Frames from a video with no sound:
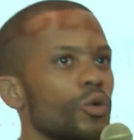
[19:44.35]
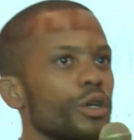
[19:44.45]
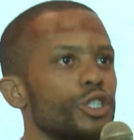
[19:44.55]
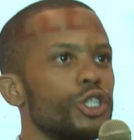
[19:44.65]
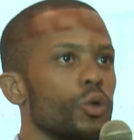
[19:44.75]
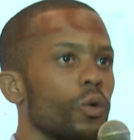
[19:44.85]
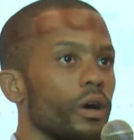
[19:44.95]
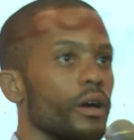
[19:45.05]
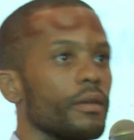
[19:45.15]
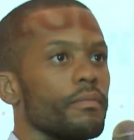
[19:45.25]
to
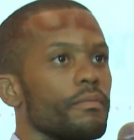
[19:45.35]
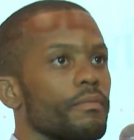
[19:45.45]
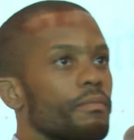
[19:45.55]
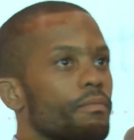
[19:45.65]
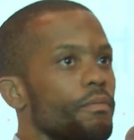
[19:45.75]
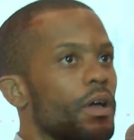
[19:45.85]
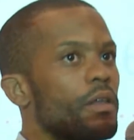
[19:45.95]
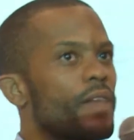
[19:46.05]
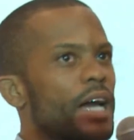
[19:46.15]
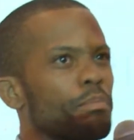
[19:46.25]
ensure
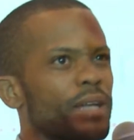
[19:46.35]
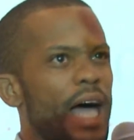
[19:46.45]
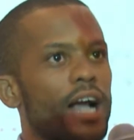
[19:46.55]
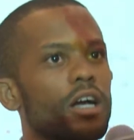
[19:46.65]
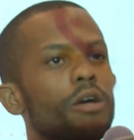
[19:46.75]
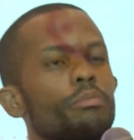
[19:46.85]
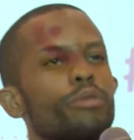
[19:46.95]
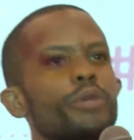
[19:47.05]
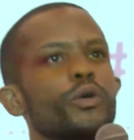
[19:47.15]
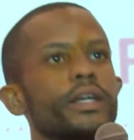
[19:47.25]
that black
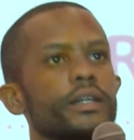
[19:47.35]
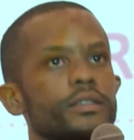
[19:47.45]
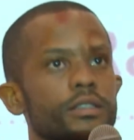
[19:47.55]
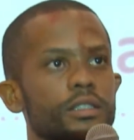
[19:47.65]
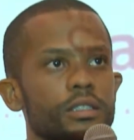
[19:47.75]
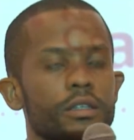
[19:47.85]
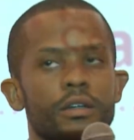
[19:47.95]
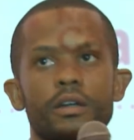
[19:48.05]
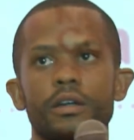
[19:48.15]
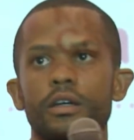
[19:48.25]
Bermudians
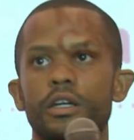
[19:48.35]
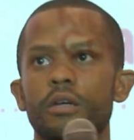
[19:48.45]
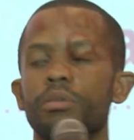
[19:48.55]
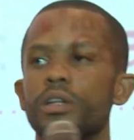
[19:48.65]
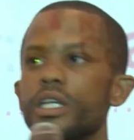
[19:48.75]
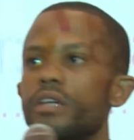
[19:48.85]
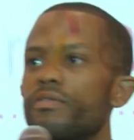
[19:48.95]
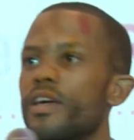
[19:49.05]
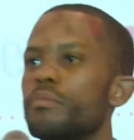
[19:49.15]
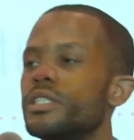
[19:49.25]

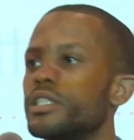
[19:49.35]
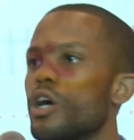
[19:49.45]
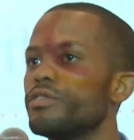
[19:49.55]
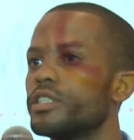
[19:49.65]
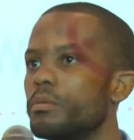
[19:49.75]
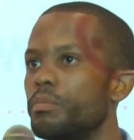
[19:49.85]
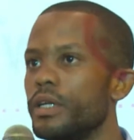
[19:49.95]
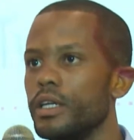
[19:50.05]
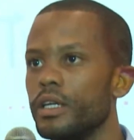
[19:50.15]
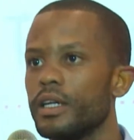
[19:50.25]
believe themselves to
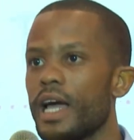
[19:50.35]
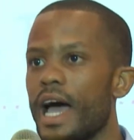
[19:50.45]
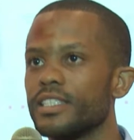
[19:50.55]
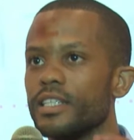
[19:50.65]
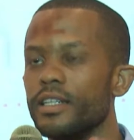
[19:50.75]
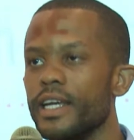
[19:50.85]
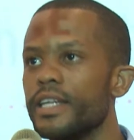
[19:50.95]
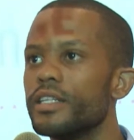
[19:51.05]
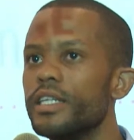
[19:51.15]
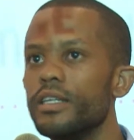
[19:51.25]
be, as
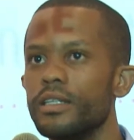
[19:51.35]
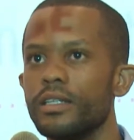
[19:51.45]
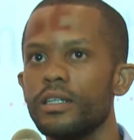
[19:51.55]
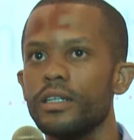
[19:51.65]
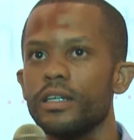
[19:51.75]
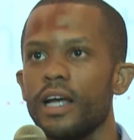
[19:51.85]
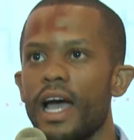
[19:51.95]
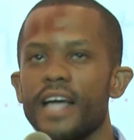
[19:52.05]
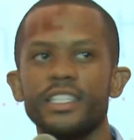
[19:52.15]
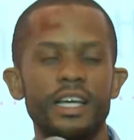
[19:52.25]
innately
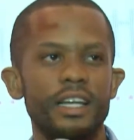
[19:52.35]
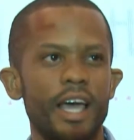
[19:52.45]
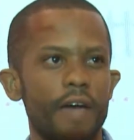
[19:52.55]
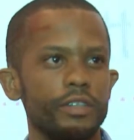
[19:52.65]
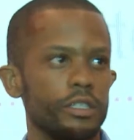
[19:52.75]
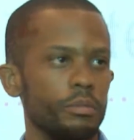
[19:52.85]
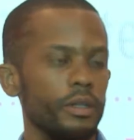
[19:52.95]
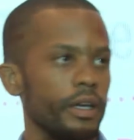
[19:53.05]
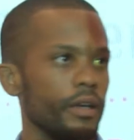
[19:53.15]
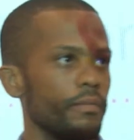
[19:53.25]
and
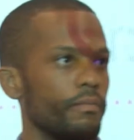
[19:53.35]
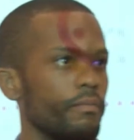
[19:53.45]
inevitably,